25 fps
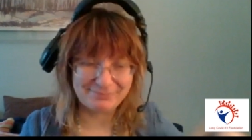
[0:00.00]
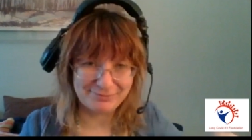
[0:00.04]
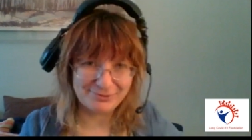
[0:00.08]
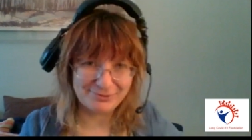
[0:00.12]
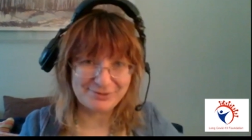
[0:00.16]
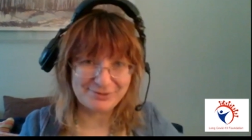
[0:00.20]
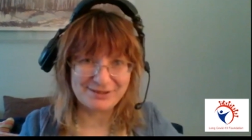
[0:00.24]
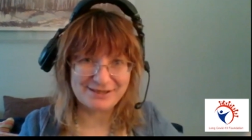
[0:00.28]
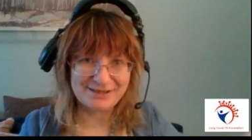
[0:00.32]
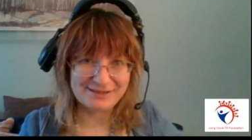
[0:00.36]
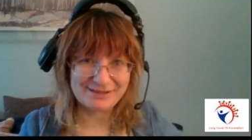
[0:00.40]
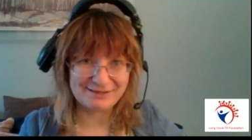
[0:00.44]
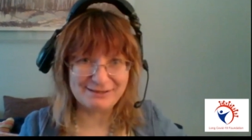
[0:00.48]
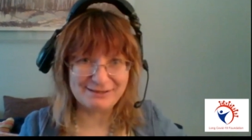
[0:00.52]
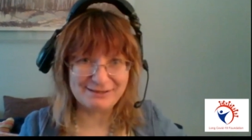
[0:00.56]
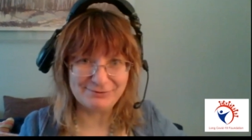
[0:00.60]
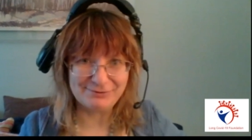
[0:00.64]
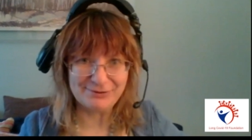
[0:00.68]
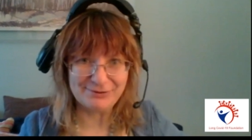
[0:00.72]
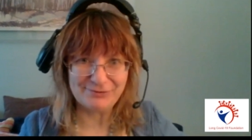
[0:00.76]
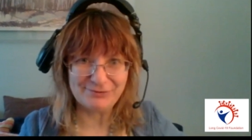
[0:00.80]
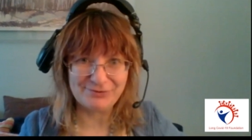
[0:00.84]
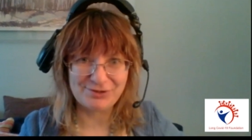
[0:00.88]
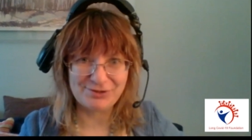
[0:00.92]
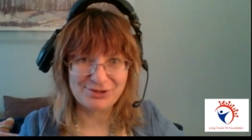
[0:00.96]
both at the
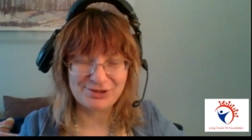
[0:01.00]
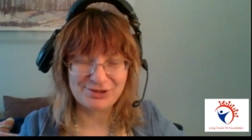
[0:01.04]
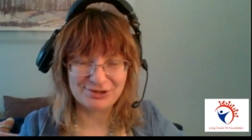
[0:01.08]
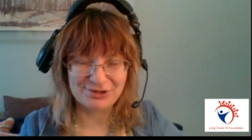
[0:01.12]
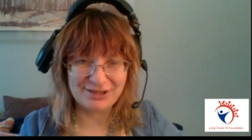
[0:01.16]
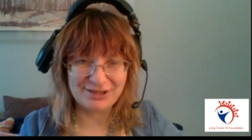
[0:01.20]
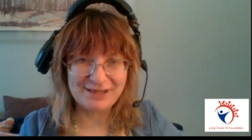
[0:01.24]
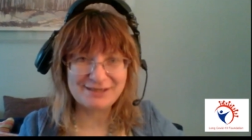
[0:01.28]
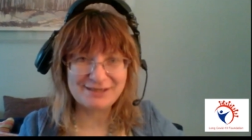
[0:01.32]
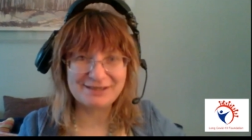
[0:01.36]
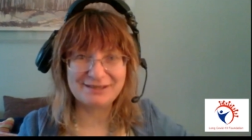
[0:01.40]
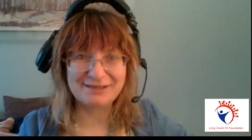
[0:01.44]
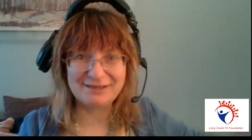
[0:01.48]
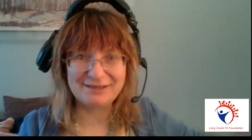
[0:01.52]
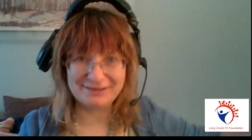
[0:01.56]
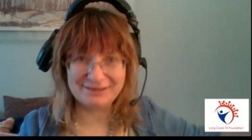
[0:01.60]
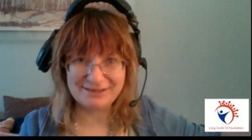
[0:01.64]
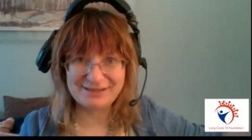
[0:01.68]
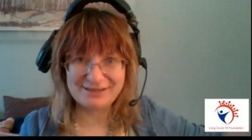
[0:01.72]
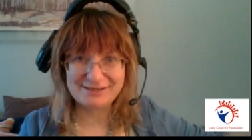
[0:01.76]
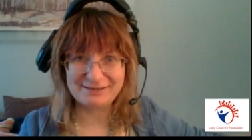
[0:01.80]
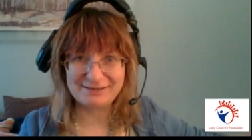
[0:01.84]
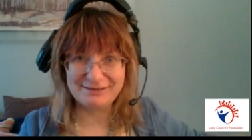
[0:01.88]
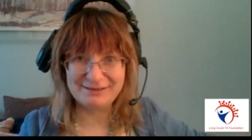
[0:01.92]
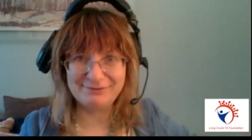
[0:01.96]
level of genetic and
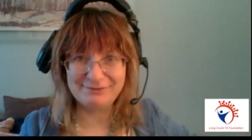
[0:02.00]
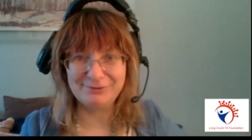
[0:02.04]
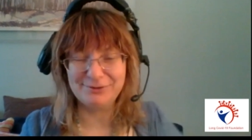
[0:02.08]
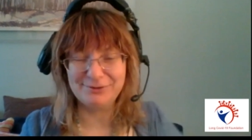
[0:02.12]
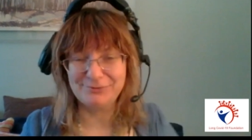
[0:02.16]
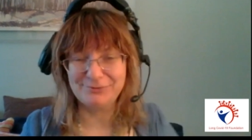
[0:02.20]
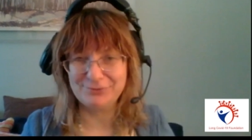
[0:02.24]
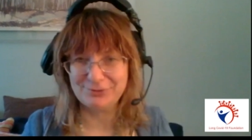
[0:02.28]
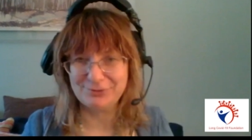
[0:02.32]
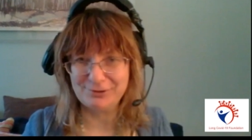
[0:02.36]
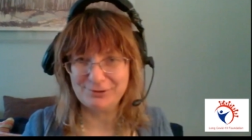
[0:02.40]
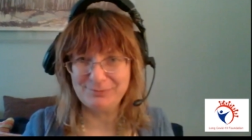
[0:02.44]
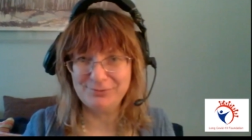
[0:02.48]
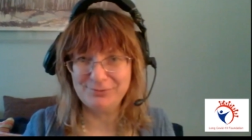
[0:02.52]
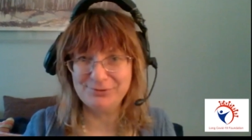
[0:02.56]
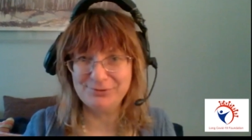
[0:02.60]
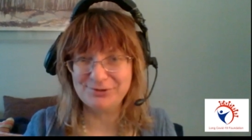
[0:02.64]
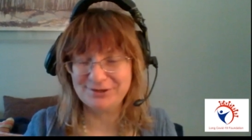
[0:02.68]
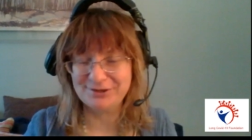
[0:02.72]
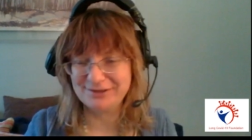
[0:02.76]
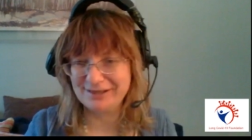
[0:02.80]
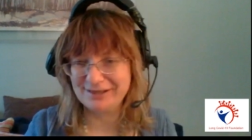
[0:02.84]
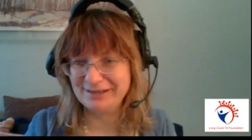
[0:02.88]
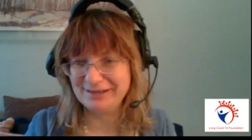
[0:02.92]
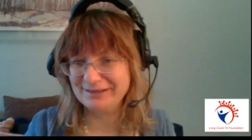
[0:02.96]
at the level of
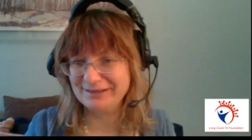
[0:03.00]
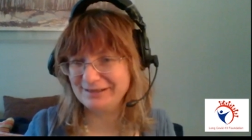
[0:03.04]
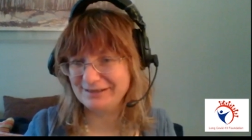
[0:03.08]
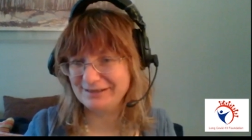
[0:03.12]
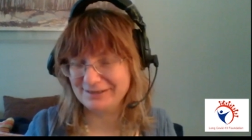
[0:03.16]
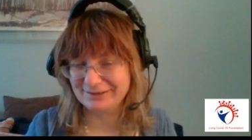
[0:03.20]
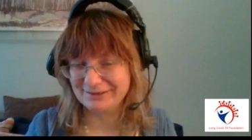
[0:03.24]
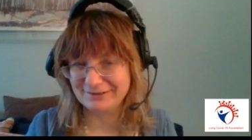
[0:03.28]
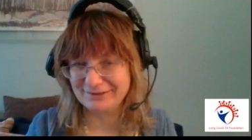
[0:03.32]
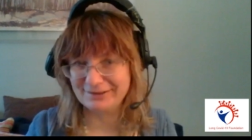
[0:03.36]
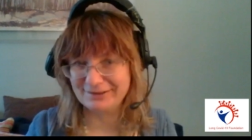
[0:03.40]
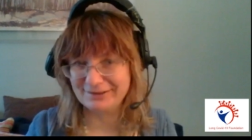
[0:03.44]
therapeutic targeting.